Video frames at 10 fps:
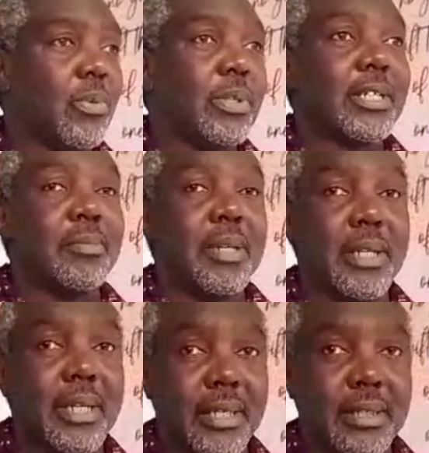which has
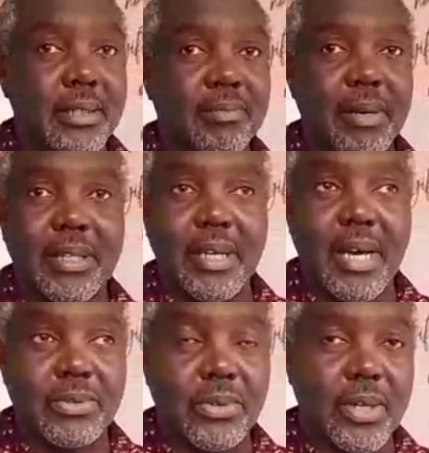been laid by the
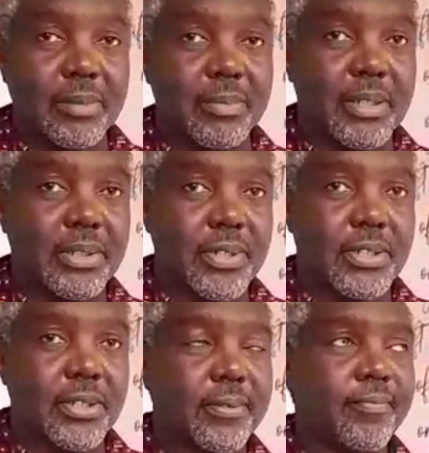outgoing
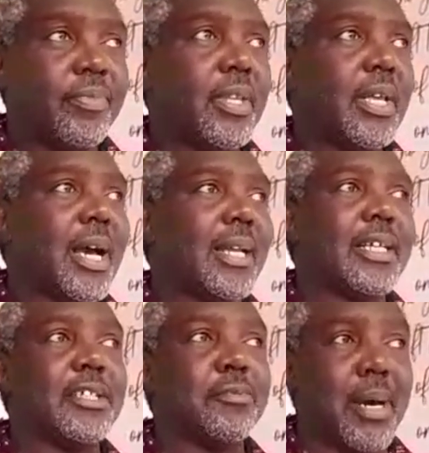administration and
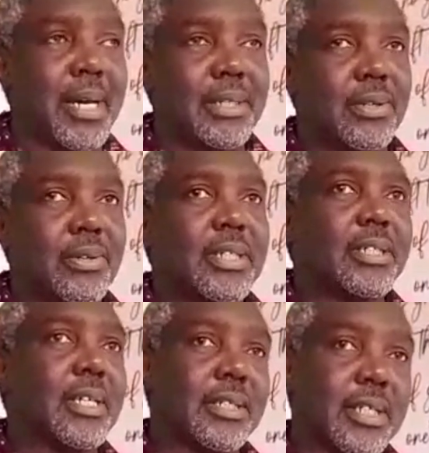expand the
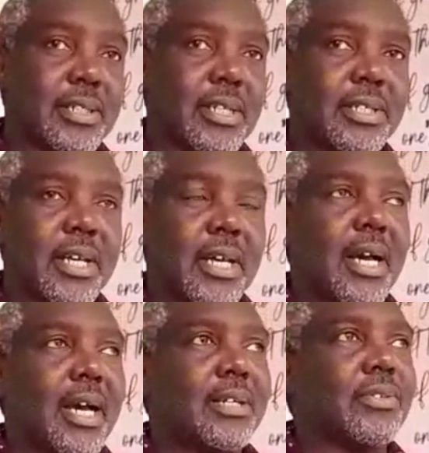successes
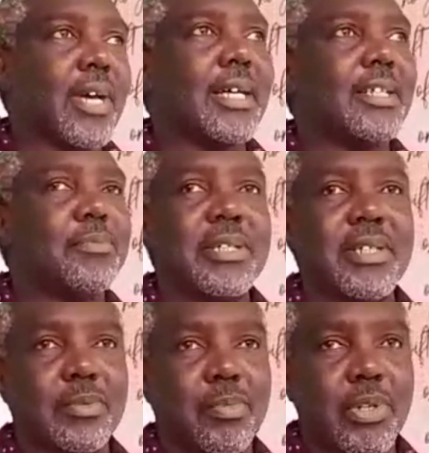and try as best
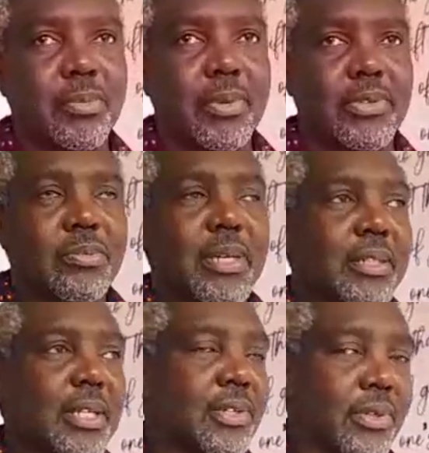as possible to
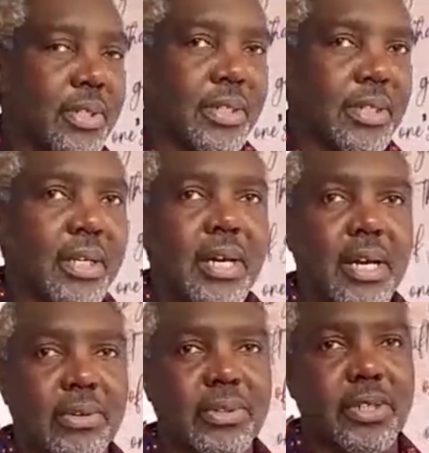maintain unity
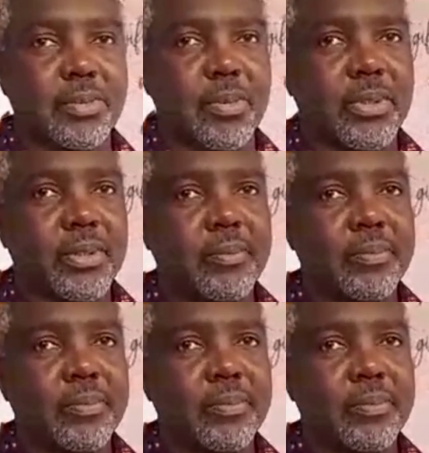across the sport.